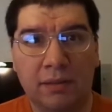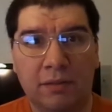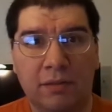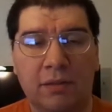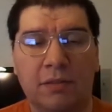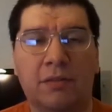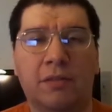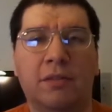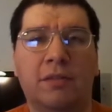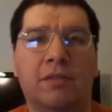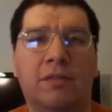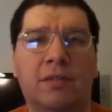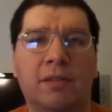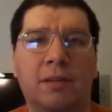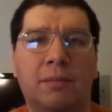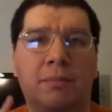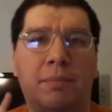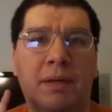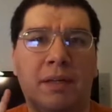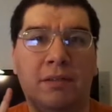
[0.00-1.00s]
such as
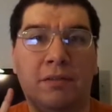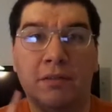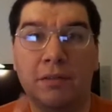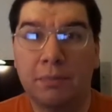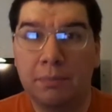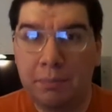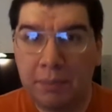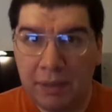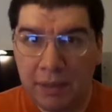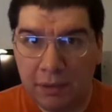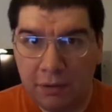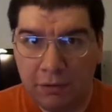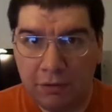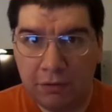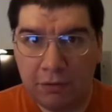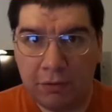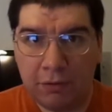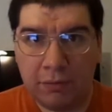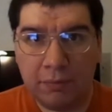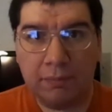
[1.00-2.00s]
uh, Back to the
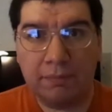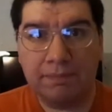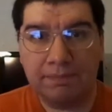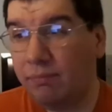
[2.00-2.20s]
Beach,